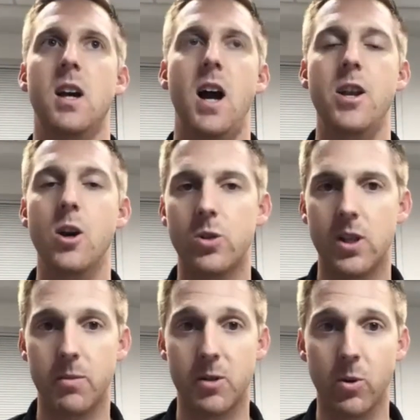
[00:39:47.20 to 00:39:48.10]
I know
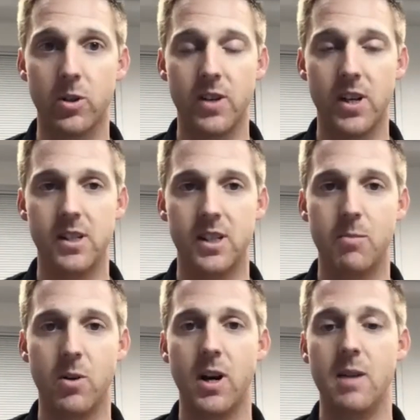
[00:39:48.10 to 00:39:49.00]
some sports residency
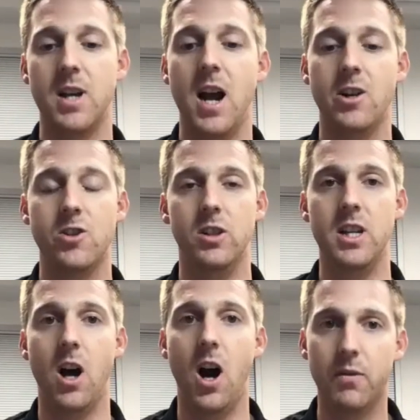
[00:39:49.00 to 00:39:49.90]
programs
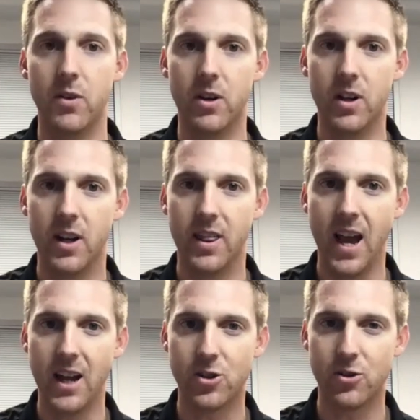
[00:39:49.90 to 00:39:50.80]
actually offer
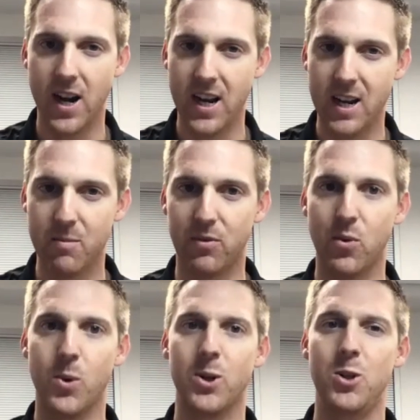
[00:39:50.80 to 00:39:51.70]
that training
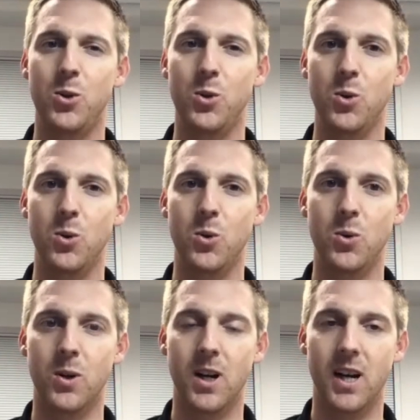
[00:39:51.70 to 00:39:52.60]
before
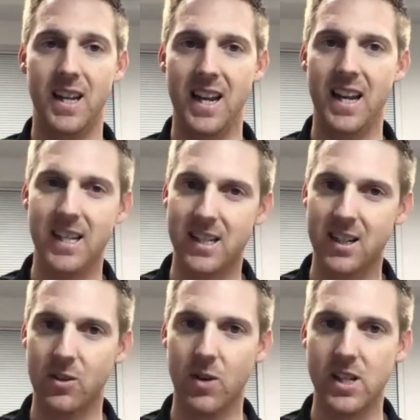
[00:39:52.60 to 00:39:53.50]
you uh, get
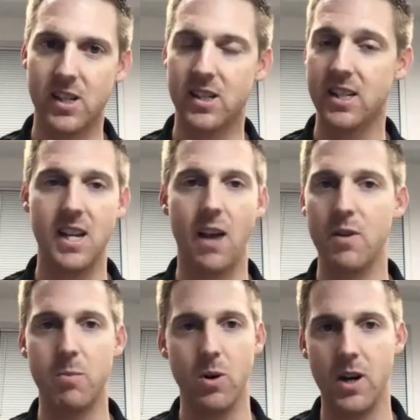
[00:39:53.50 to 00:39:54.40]
into the residency.
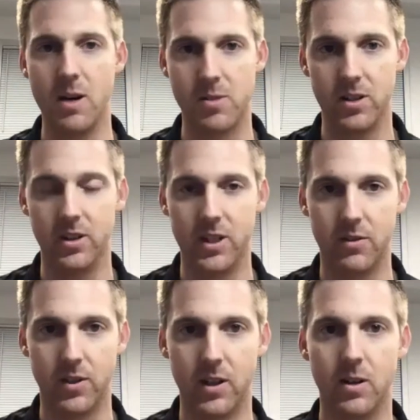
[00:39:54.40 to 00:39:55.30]
Every program is a little
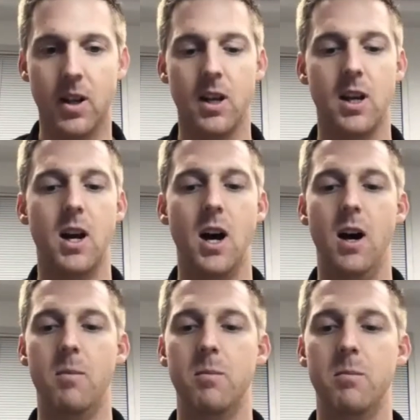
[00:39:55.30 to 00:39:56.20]
different. Um,
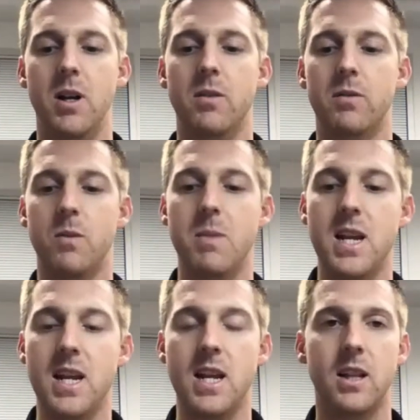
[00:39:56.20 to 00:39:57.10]
mm-hmm. but for
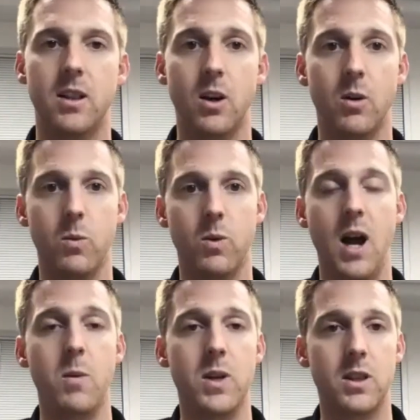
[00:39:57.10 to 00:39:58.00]
me, the,
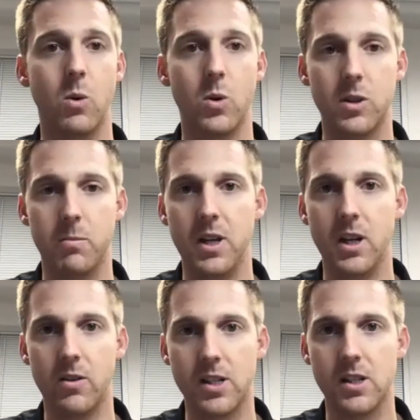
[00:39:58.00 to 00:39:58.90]
I went the
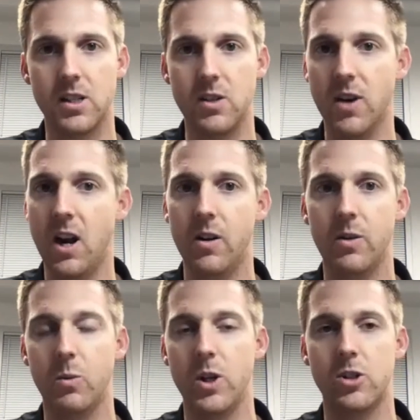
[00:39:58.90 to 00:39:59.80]
orthopedic residency route,
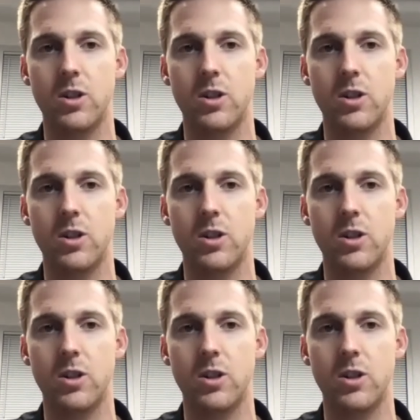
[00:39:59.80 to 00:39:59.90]
which